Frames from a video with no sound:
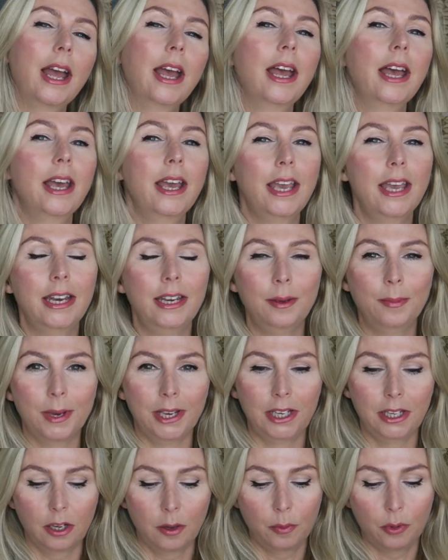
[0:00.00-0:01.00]
any
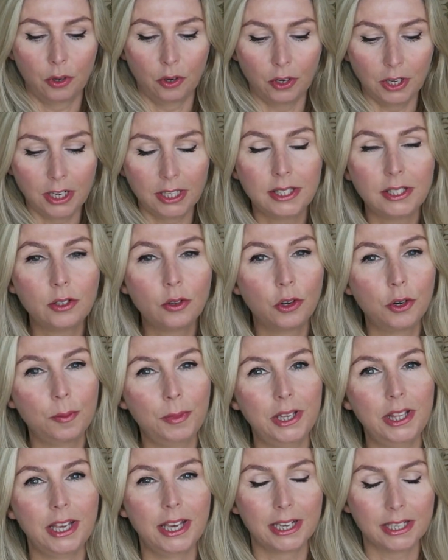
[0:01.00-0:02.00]
makeup on, it's got to
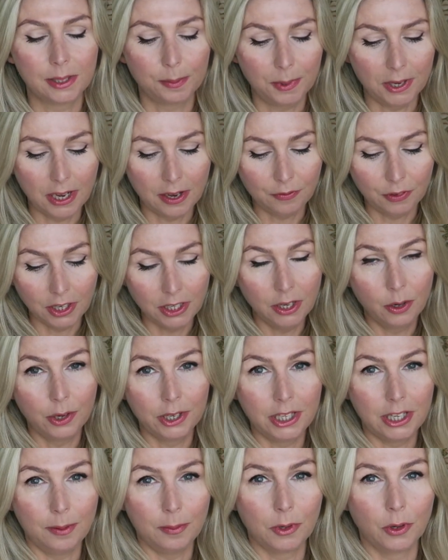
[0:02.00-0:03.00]
be the SPF. I know
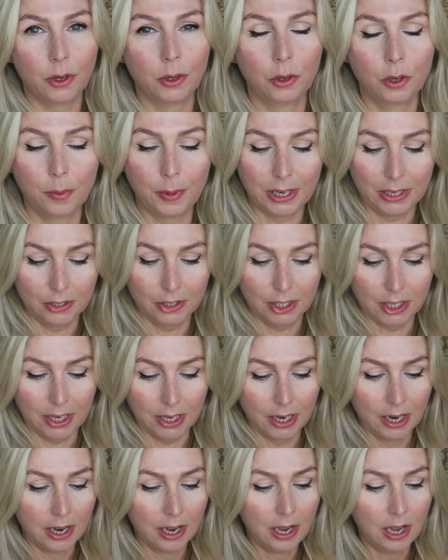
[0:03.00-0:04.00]
I keep going on about
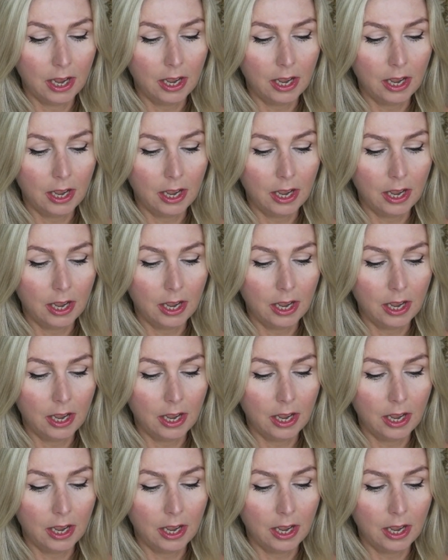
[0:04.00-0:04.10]
it.